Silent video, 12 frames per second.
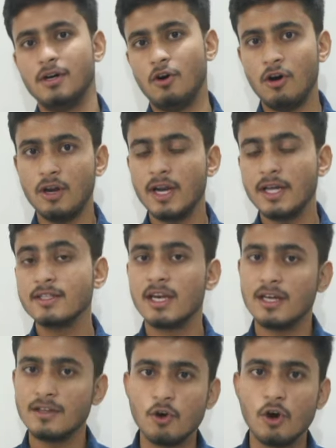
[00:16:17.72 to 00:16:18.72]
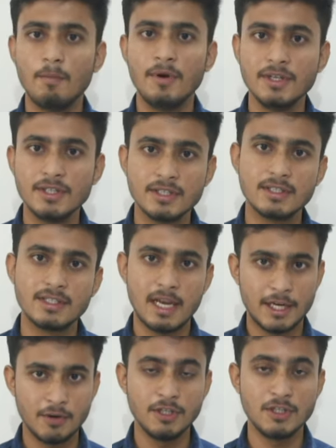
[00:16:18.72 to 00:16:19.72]
organize another competitions and
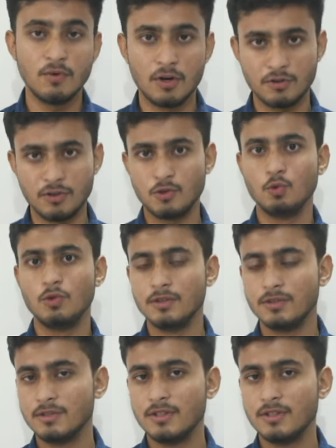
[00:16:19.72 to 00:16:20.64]
activities for the students.